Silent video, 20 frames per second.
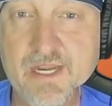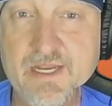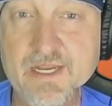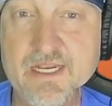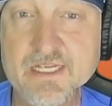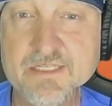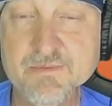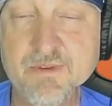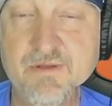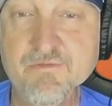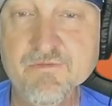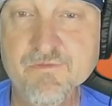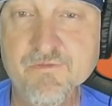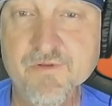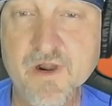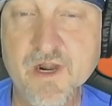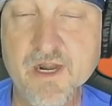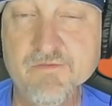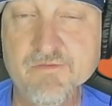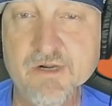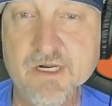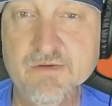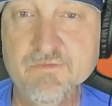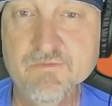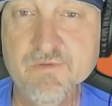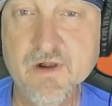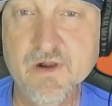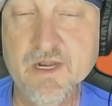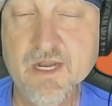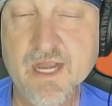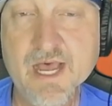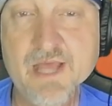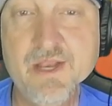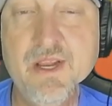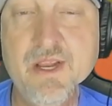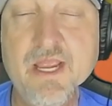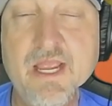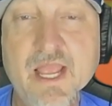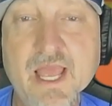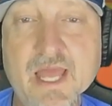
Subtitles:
And he has been very, very, very hot.